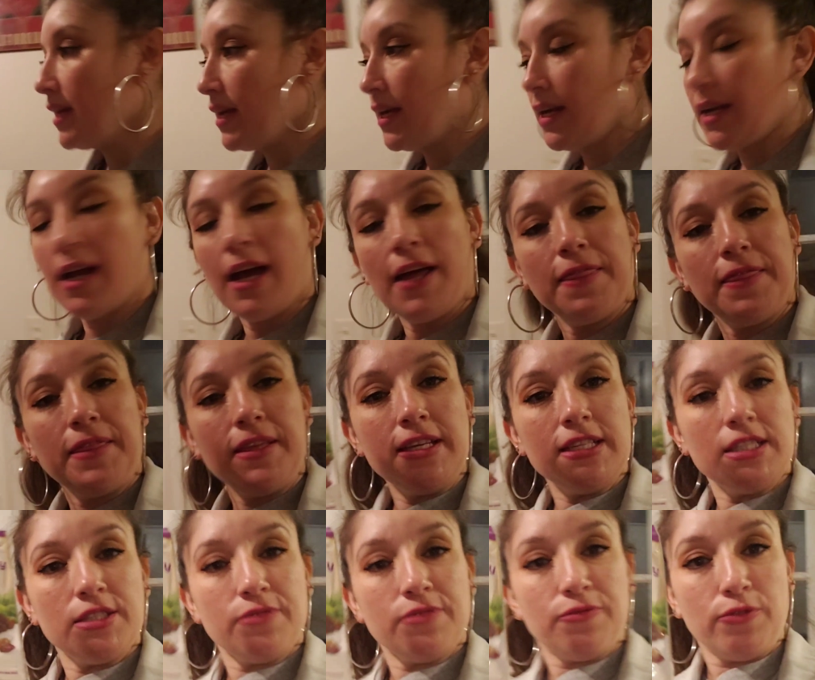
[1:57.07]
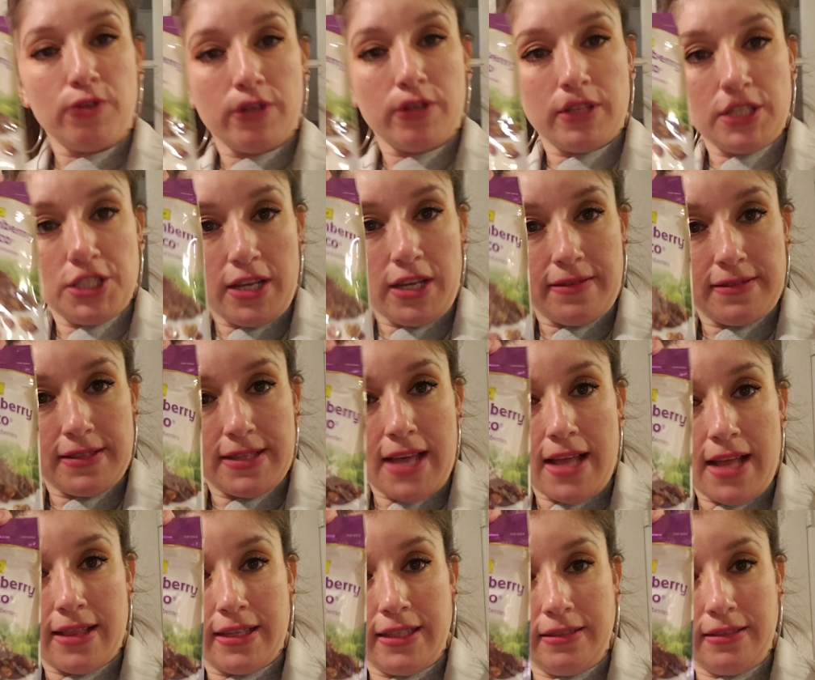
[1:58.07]
Got this for the chef
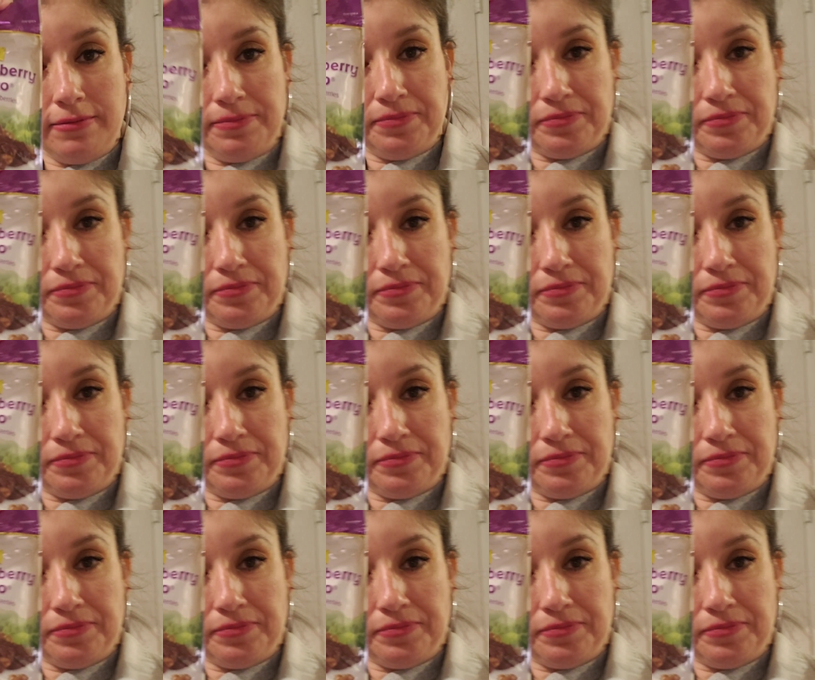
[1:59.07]
salad.